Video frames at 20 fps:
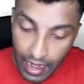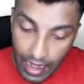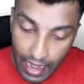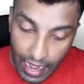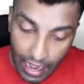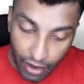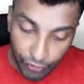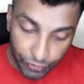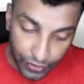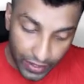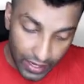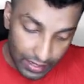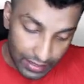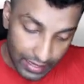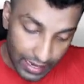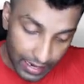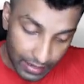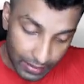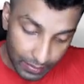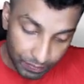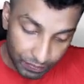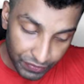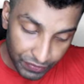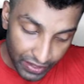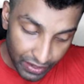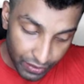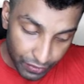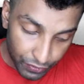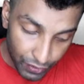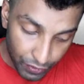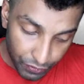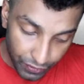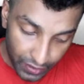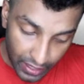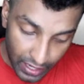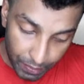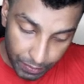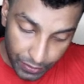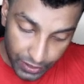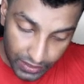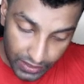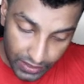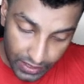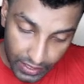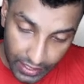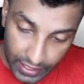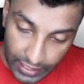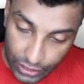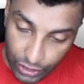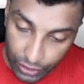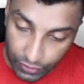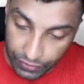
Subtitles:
After that, 50%